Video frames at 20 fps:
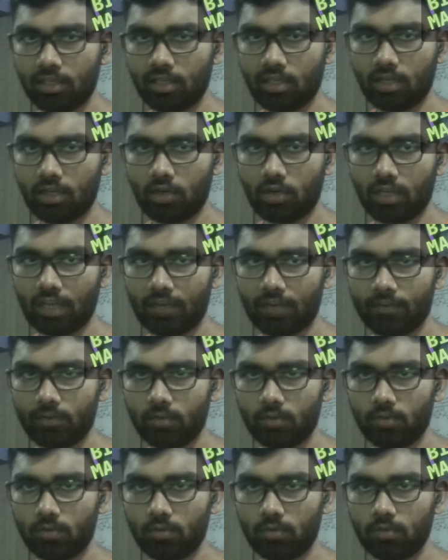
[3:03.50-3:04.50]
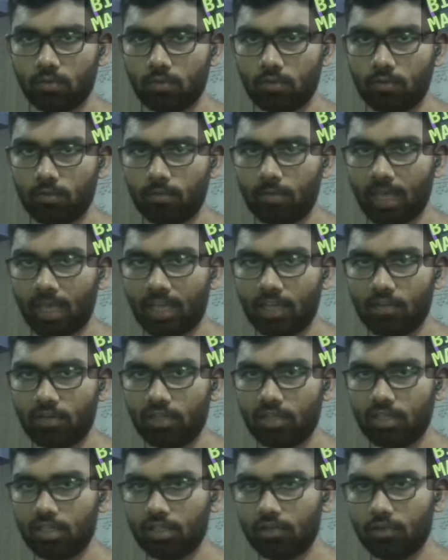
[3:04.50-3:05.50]
and not have to
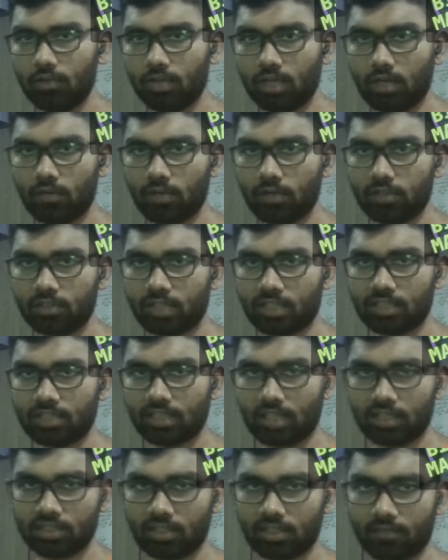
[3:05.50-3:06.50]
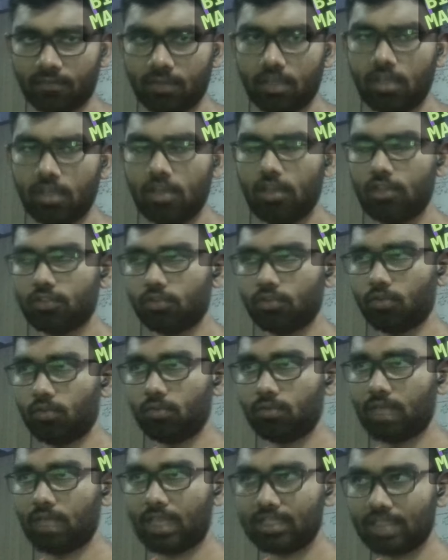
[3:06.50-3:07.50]
manually go around and start setting stuff.
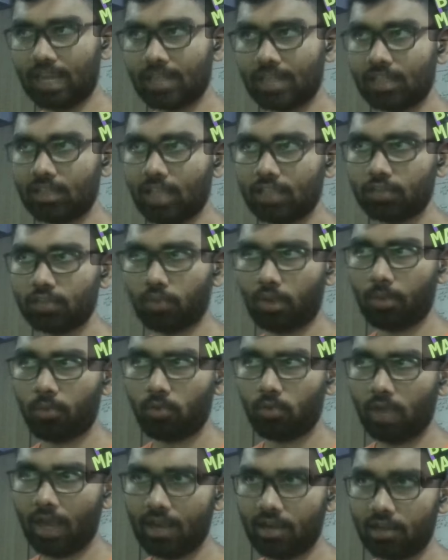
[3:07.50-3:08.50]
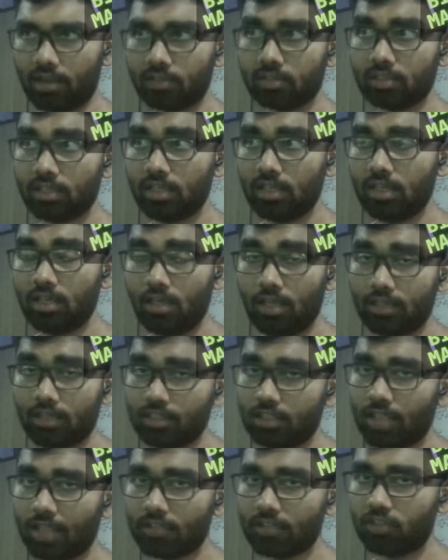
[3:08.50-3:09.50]
So that's that. That's what I would address. It's
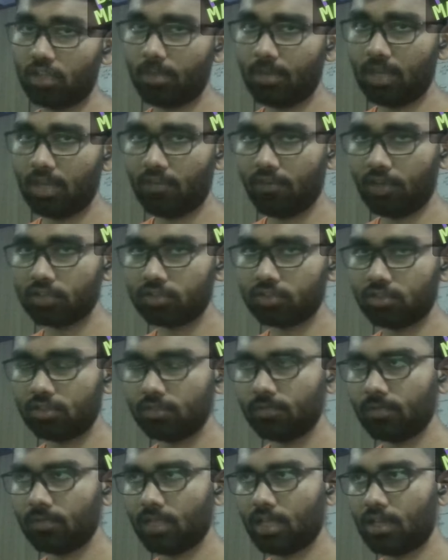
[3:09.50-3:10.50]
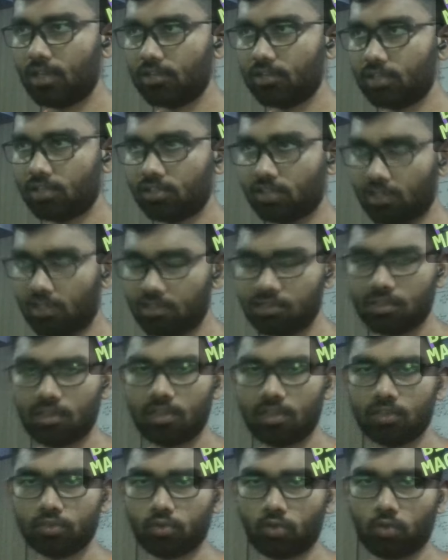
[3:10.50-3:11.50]
actually pretty functional and it's nice.
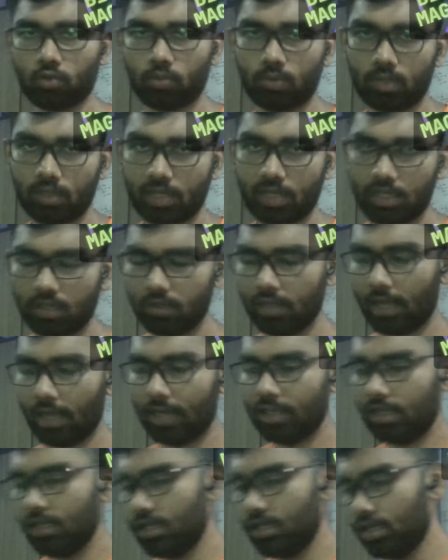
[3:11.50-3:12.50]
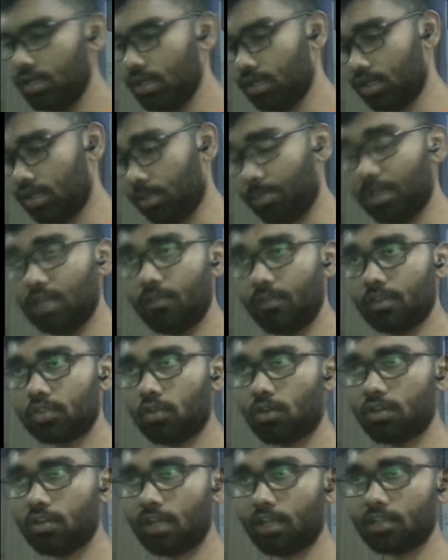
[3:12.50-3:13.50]
So we'll get into that. The previous
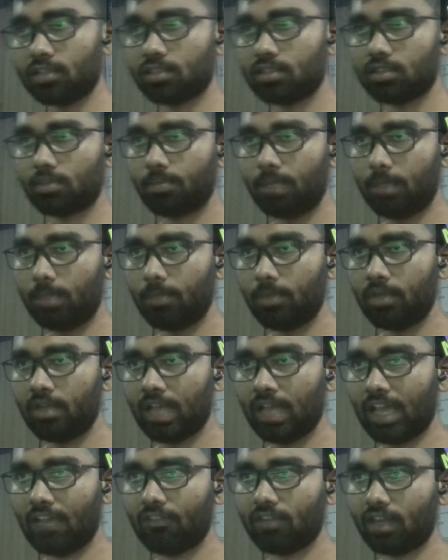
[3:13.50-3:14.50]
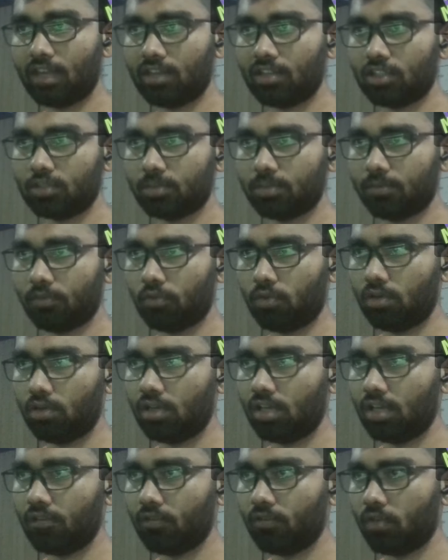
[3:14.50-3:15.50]
context, people have tried this before,
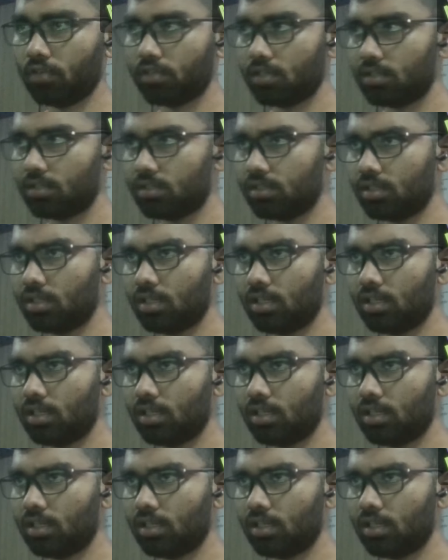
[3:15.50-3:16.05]
and of course it's